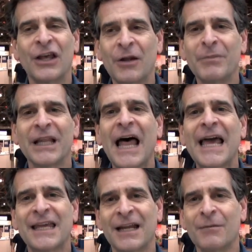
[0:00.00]
can be
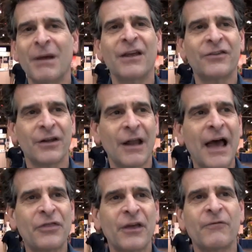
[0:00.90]
like. And it makes it,
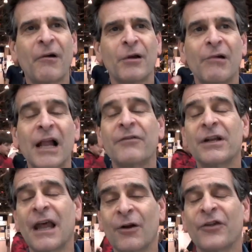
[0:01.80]
I think, very
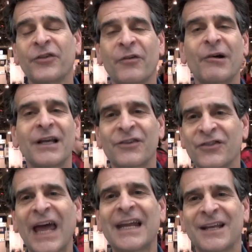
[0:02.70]
relevant and also very
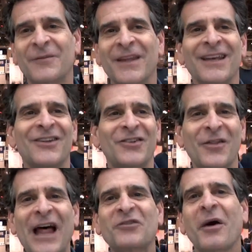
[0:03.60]
exciting. So
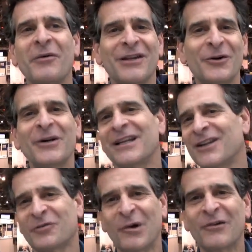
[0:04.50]
that's why we do it.
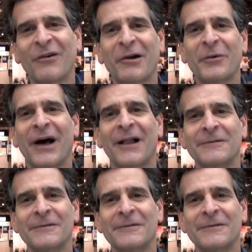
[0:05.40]
It's worked very well.